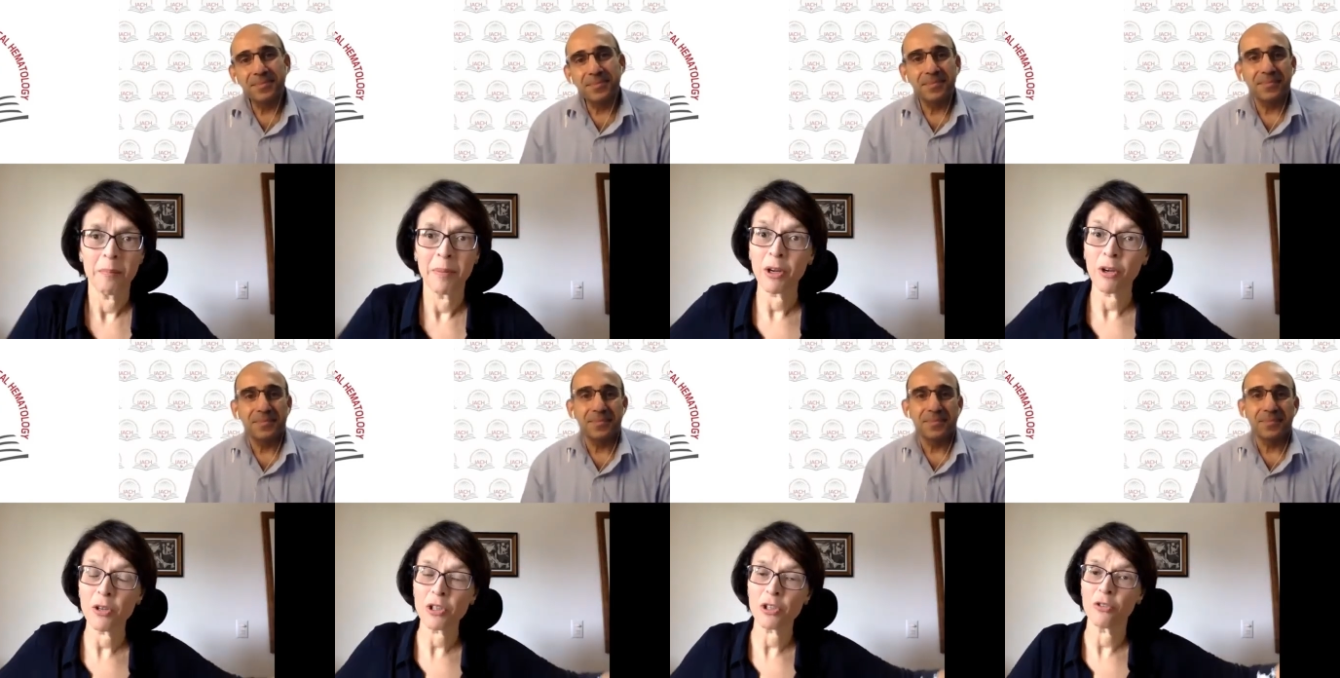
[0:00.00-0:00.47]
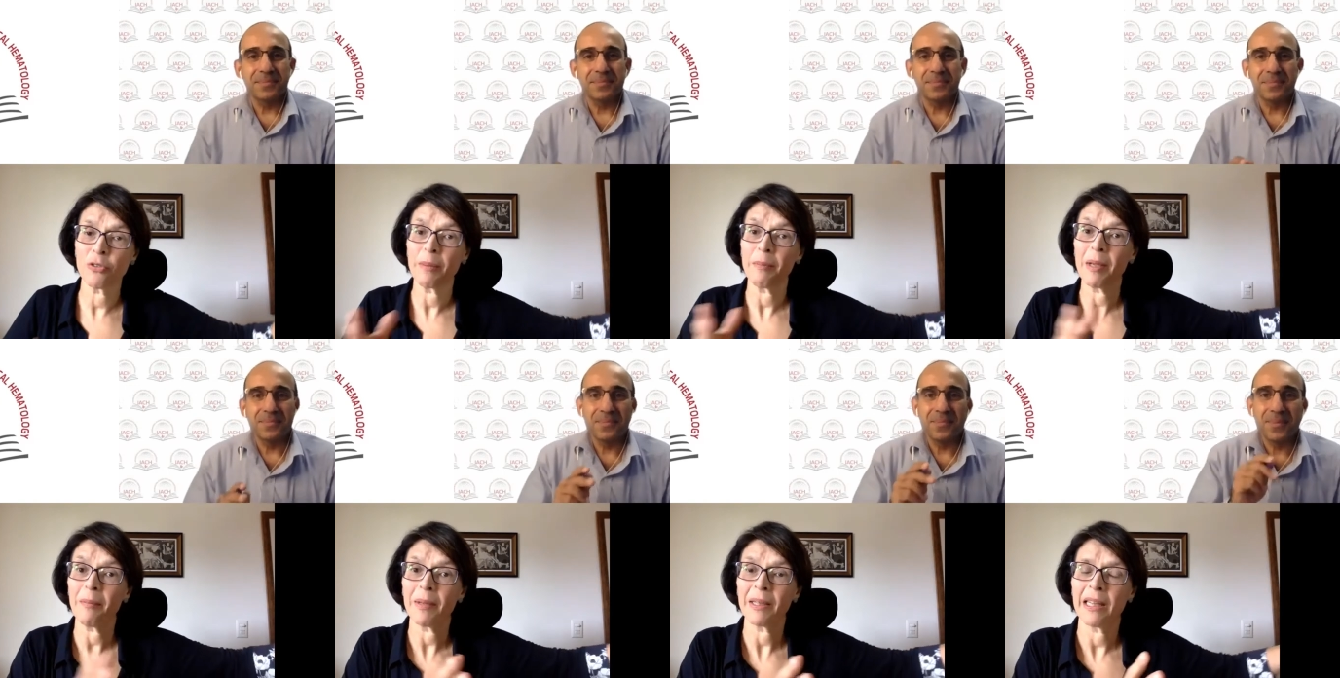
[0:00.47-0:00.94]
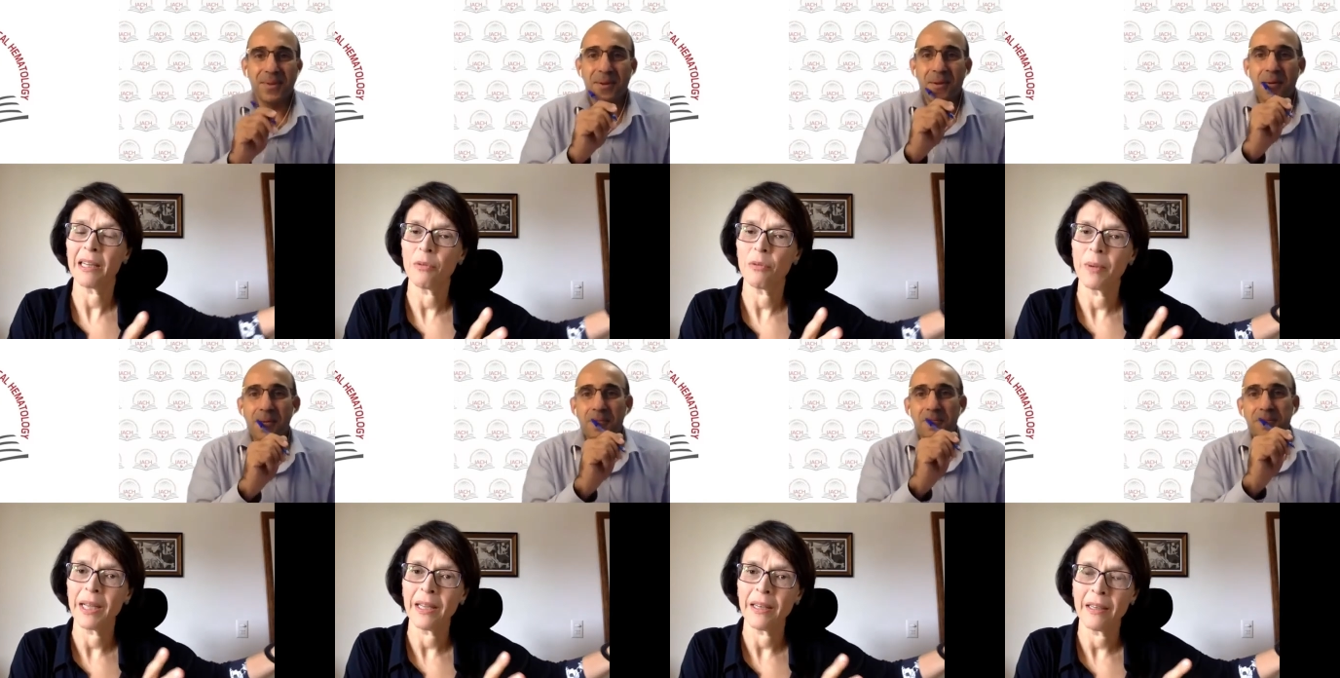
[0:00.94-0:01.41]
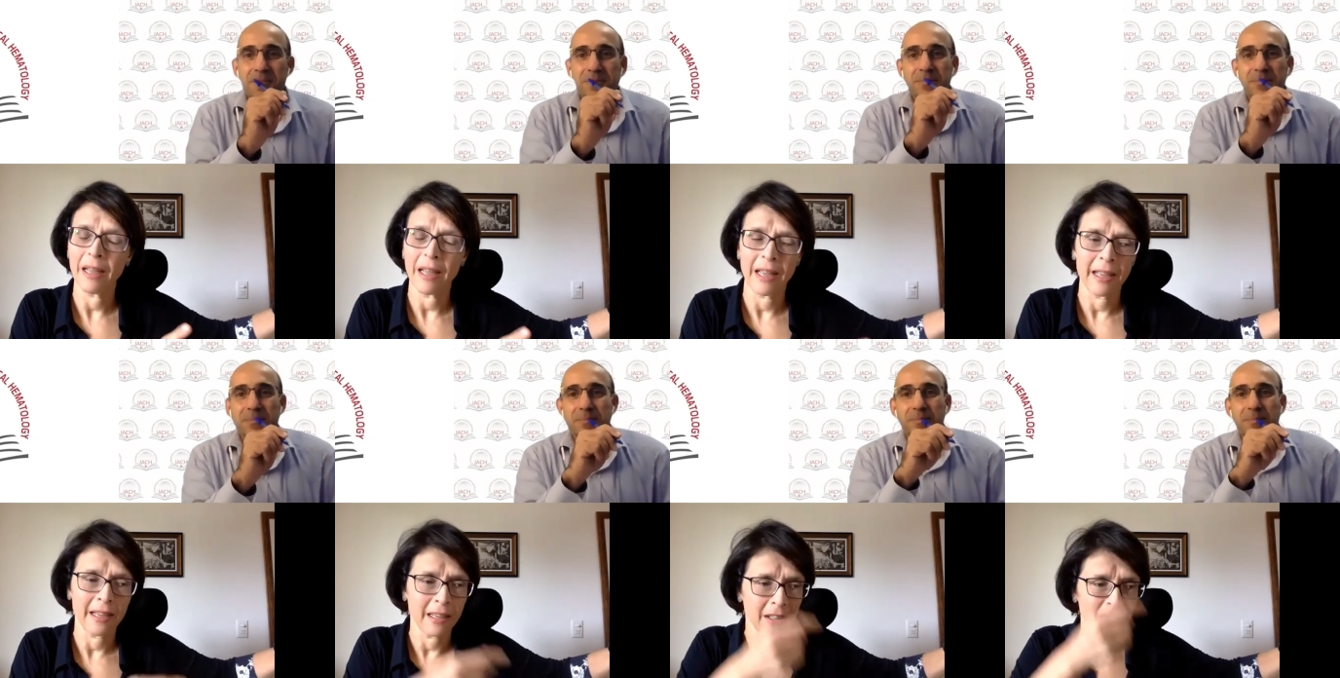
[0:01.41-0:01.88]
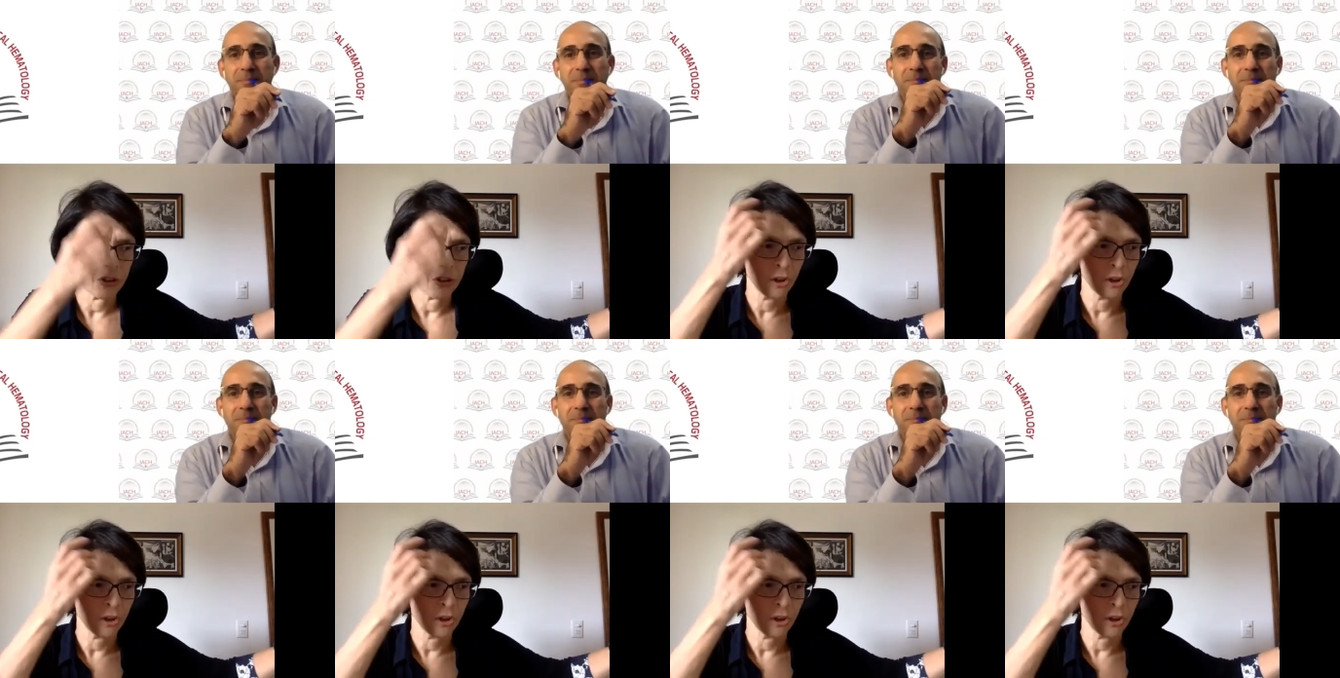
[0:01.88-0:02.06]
Speaker 1: But also remember that when uh,